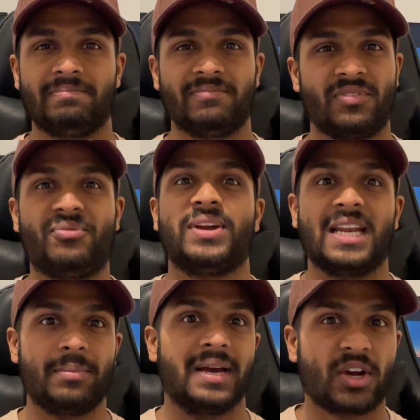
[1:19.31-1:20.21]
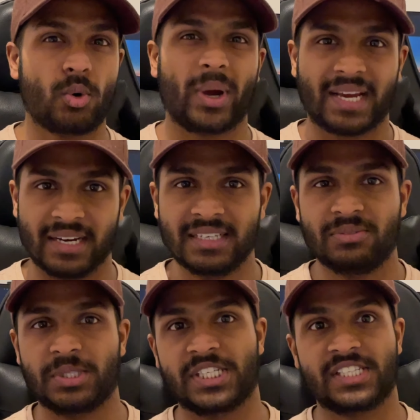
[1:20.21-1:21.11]
feel a bit quicker,
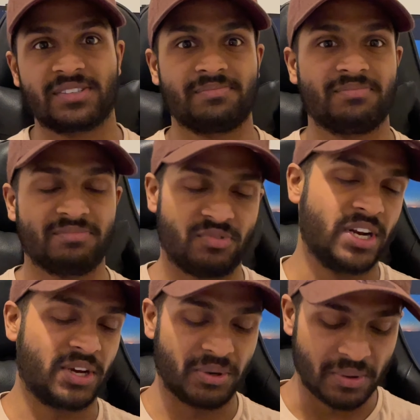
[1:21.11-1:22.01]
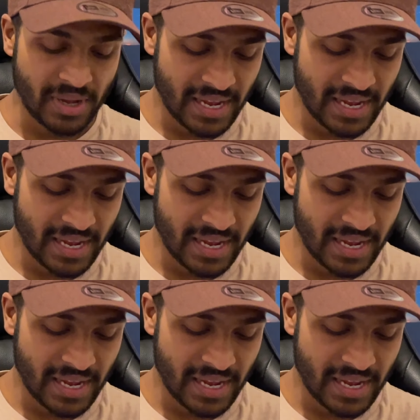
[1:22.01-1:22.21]
which is really cool.